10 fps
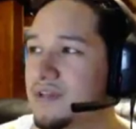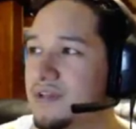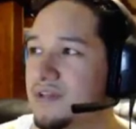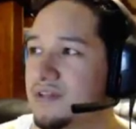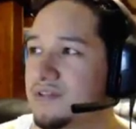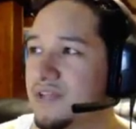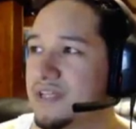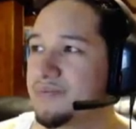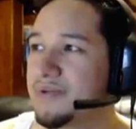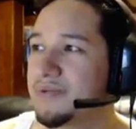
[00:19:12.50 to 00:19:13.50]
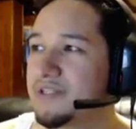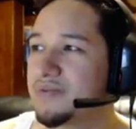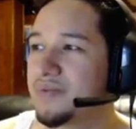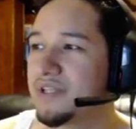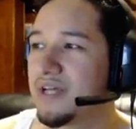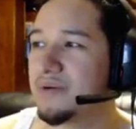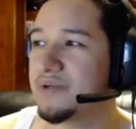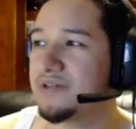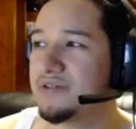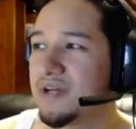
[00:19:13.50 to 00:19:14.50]
So that's pretty much the build I would
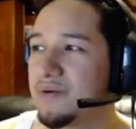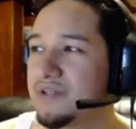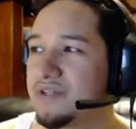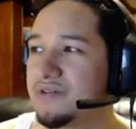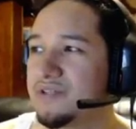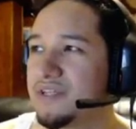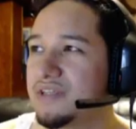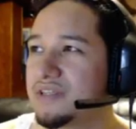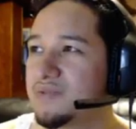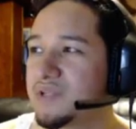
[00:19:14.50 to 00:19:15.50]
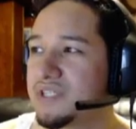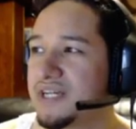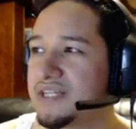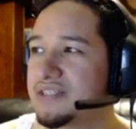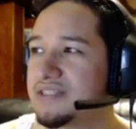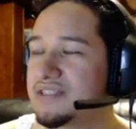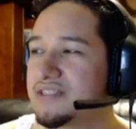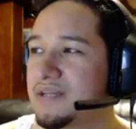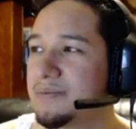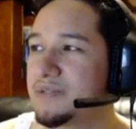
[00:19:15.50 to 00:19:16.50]
use. I wouldn't use any of this protect
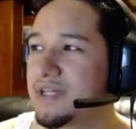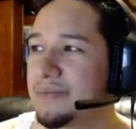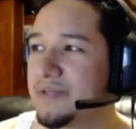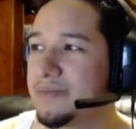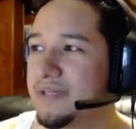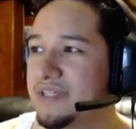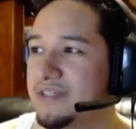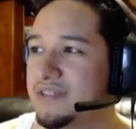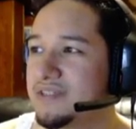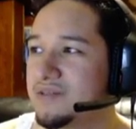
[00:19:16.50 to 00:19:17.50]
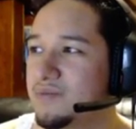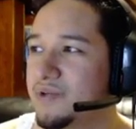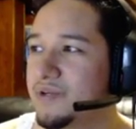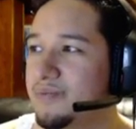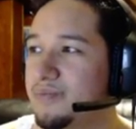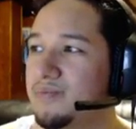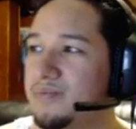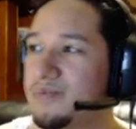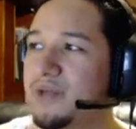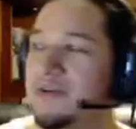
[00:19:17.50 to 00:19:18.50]
type gimmicky weird
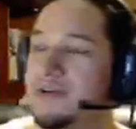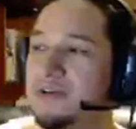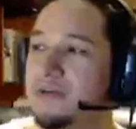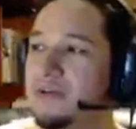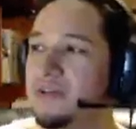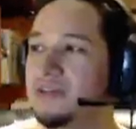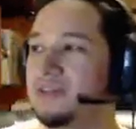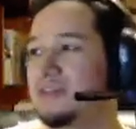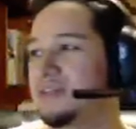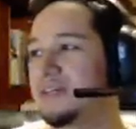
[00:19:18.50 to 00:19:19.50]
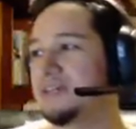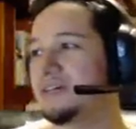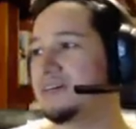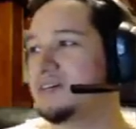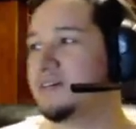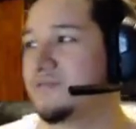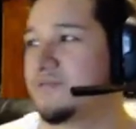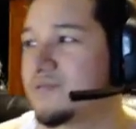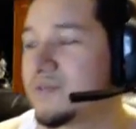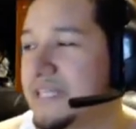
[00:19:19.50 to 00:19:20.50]
barrier light
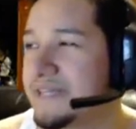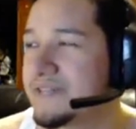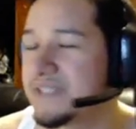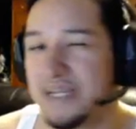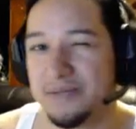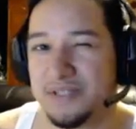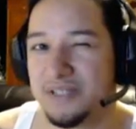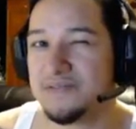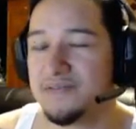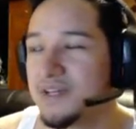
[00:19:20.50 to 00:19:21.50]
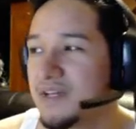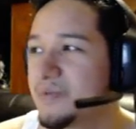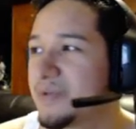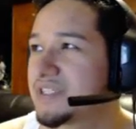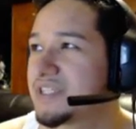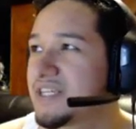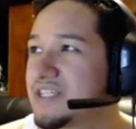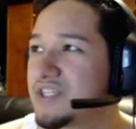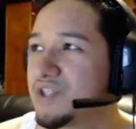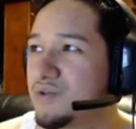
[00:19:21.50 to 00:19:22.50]
reliefs type stuff, because it takes a
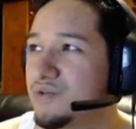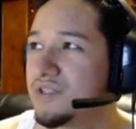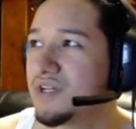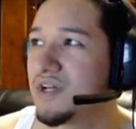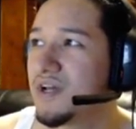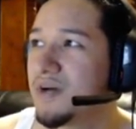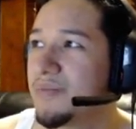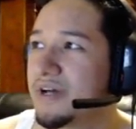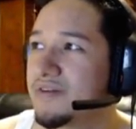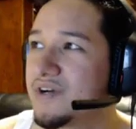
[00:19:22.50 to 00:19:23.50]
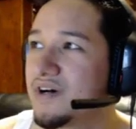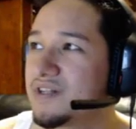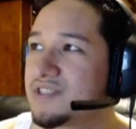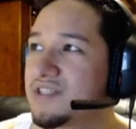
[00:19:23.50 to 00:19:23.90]
huge amount of cost.